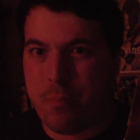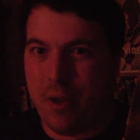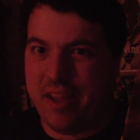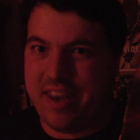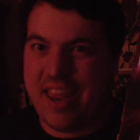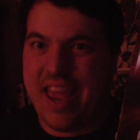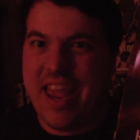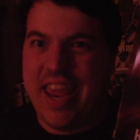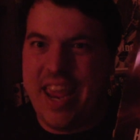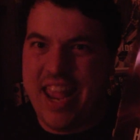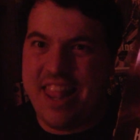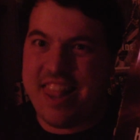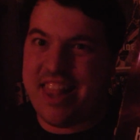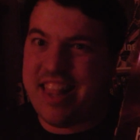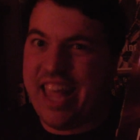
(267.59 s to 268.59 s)
but
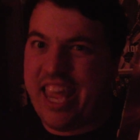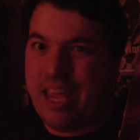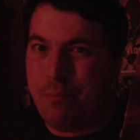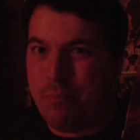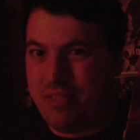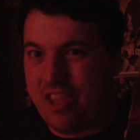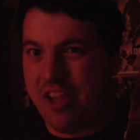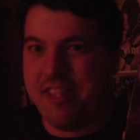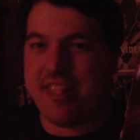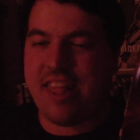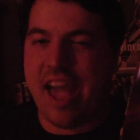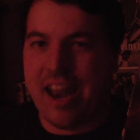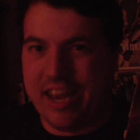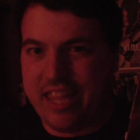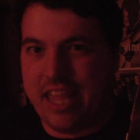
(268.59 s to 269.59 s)
his name does
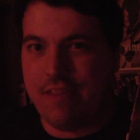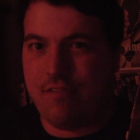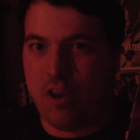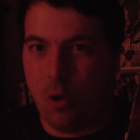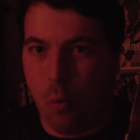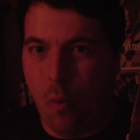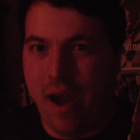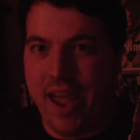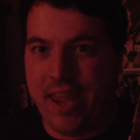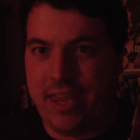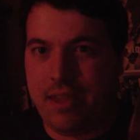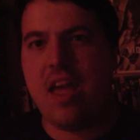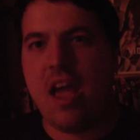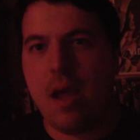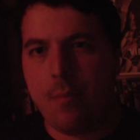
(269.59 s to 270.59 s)
kinda give it
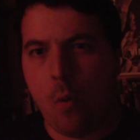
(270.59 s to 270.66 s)
away.